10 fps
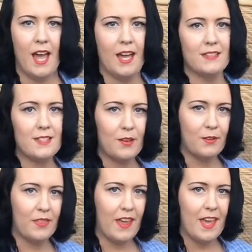And so
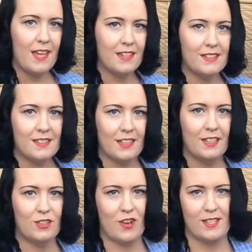there is
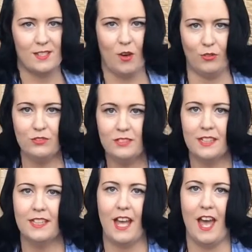the dress on.
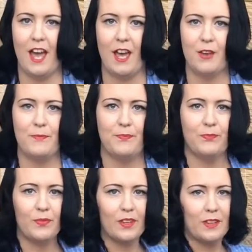
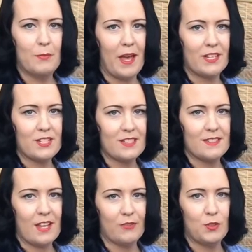The
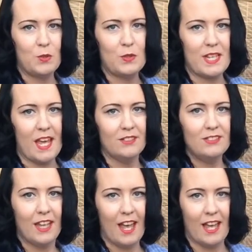patches have cooled down
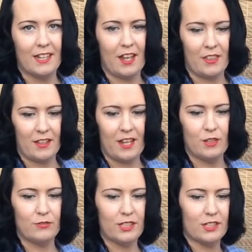and I think they
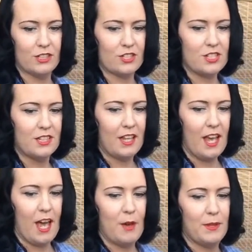look really good
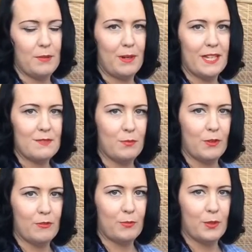in the placement
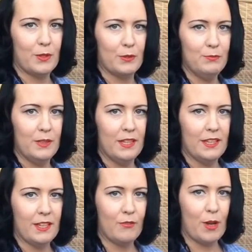where I've put them.
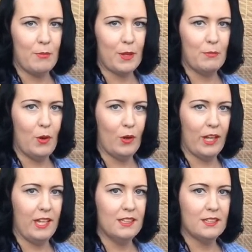They're right by the
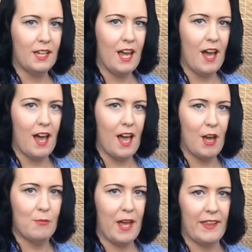pocket.
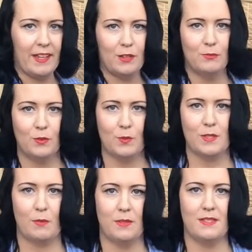And they can
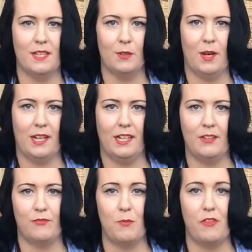also be seen quite clearly
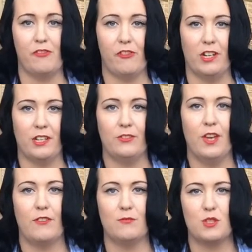from the front. If you
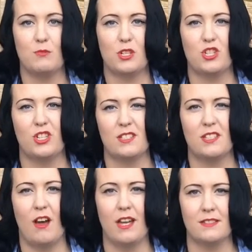have them too much on the
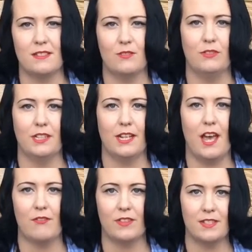sides, it's not really going to
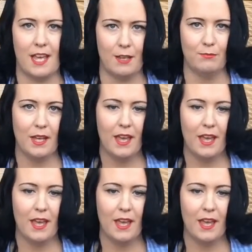have the same